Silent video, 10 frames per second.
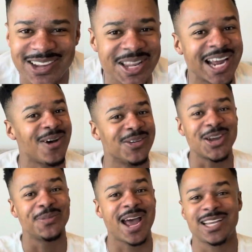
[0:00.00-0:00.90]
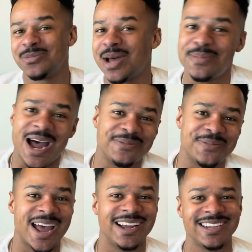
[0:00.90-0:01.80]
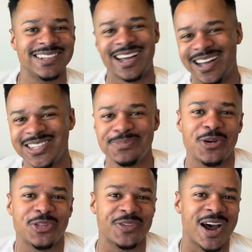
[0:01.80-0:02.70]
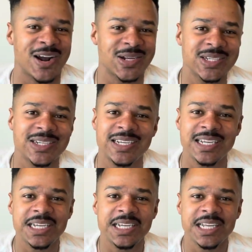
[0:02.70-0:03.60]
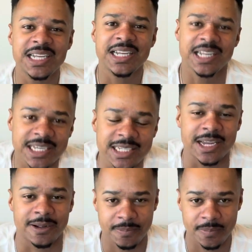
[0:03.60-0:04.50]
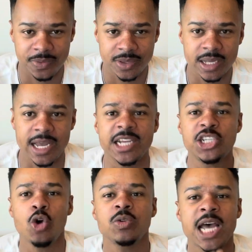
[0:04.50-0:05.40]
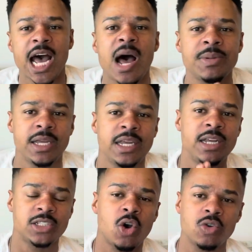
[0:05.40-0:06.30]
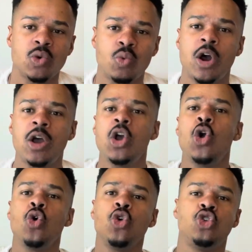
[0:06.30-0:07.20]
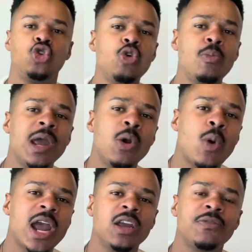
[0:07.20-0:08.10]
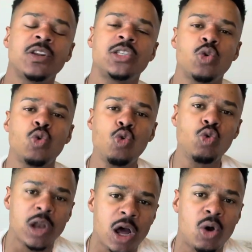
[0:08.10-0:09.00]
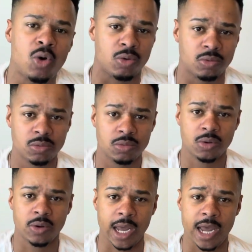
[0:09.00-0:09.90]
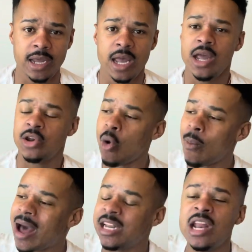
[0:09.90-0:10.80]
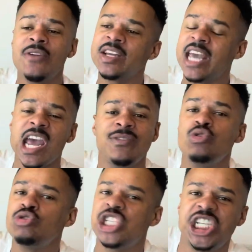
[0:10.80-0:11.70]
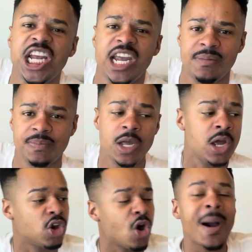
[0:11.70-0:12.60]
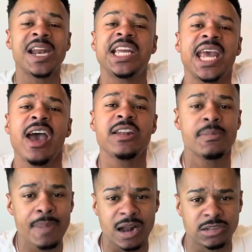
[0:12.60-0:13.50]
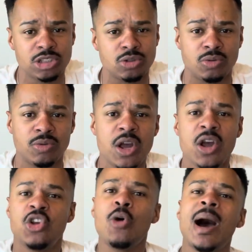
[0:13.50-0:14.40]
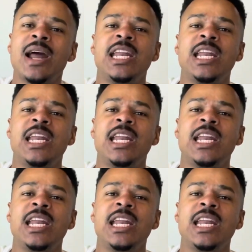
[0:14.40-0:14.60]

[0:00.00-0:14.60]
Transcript: you think I was coming to ask for my bike back. Nah, it's both of ours. Listen, it's your time to eat, chosen one. You've been waiting for too long, okay? Nobody never gave you shit. Nobody cared about you. Nobody